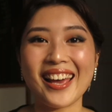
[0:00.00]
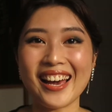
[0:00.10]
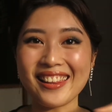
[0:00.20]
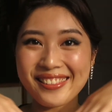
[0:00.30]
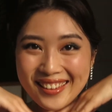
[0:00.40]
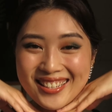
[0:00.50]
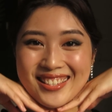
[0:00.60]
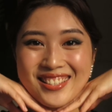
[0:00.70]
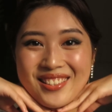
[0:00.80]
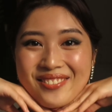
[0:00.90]
And
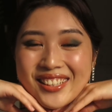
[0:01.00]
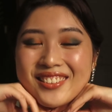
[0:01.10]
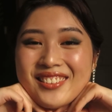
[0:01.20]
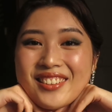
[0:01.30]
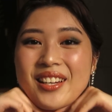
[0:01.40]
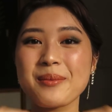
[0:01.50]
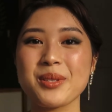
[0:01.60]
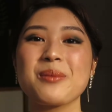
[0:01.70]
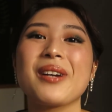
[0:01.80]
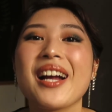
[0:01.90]
this is the final look. I'm
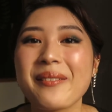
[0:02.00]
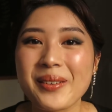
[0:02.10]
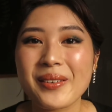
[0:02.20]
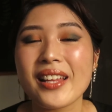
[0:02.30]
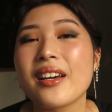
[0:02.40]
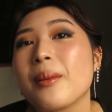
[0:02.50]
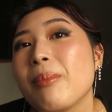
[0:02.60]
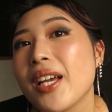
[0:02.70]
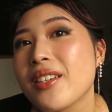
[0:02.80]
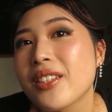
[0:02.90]
super happy with how the
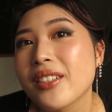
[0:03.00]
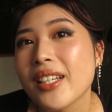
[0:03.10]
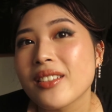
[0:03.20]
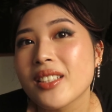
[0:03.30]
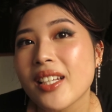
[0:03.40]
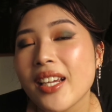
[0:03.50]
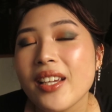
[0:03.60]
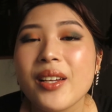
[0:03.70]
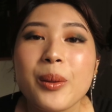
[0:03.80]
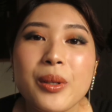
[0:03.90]
blend turned out today.
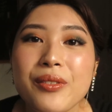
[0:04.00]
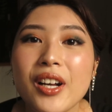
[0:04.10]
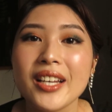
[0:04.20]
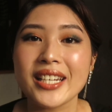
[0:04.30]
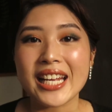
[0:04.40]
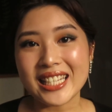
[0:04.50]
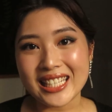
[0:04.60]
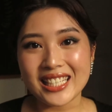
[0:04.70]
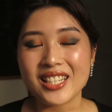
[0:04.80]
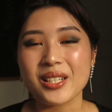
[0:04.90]
We've got an
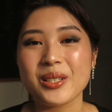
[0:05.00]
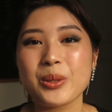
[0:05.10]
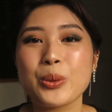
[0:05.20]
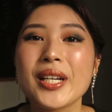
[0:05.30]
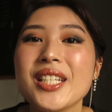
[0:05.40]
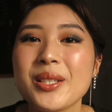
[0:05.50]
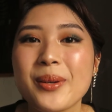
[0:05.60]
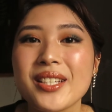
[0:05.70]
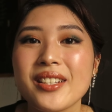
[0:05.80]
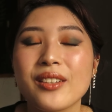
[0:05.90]
NCT
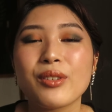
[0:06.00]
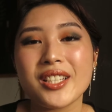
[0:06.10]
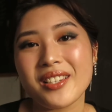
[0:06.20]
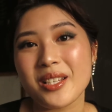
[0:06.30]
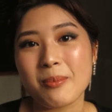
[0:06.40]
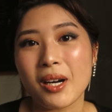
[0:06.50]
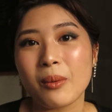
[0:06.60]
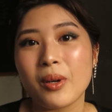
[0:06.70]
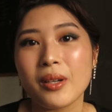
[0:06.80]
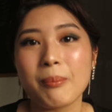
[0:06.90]
2020 Resonance
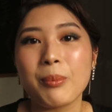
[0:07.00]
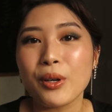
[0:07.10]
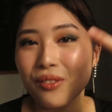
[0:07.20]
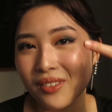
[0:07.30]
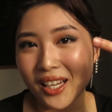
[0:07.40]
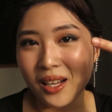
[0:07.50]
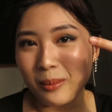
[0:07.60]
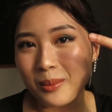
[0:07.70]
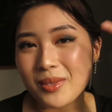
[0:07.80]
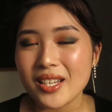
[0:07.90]
Part 1, both the
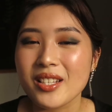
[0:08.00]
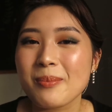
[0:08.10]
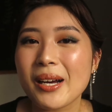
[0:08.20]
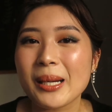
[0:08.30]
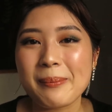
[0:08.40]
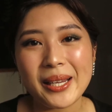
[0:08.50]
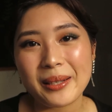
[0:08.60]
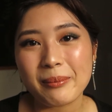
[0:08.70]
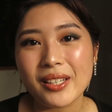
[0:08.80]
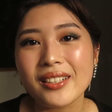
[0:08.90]
albums, inspired
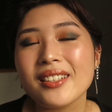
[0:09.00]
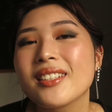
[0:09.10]
makeup look.